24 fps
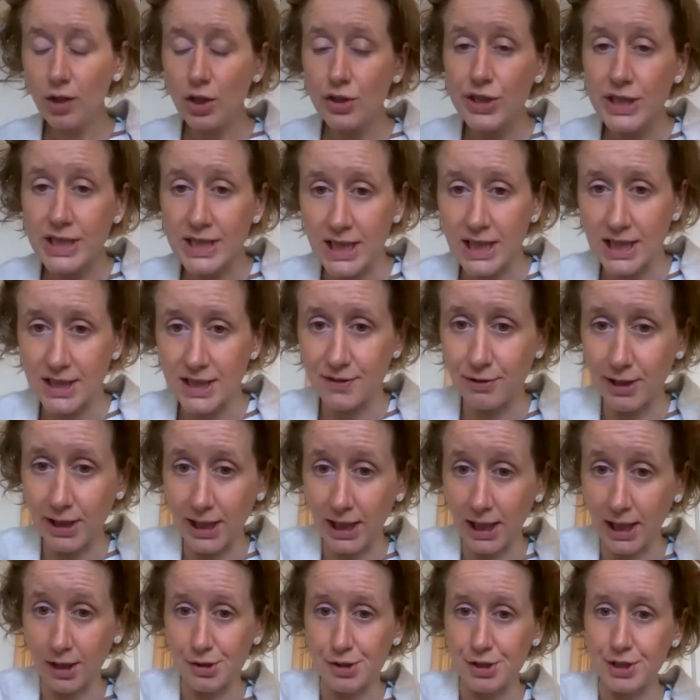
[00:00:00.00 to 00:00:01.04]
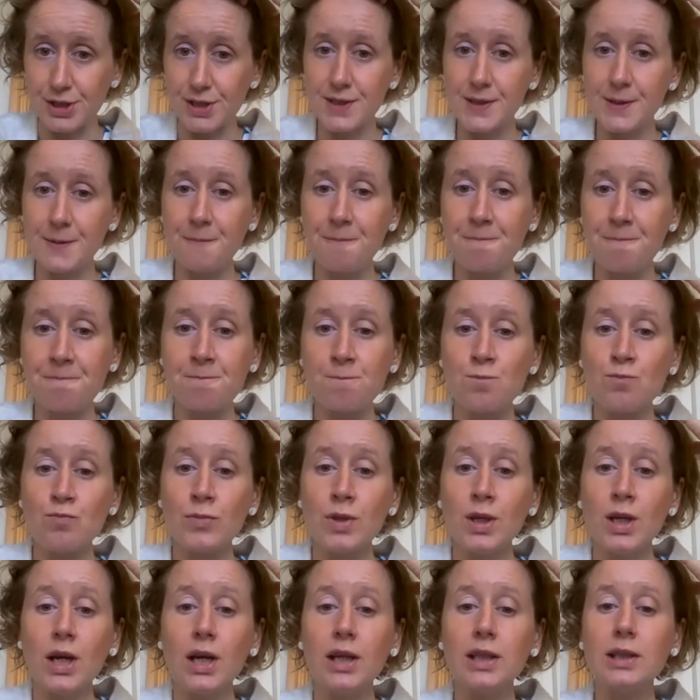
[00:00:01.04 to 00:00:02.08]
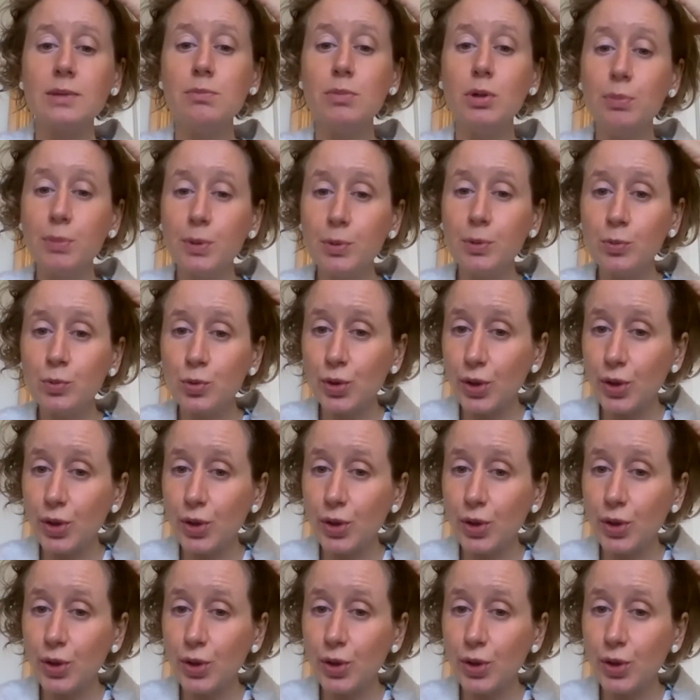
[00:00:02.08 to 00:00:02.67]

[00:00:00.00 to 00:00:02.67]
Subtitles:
to test for any allergies. At the moment,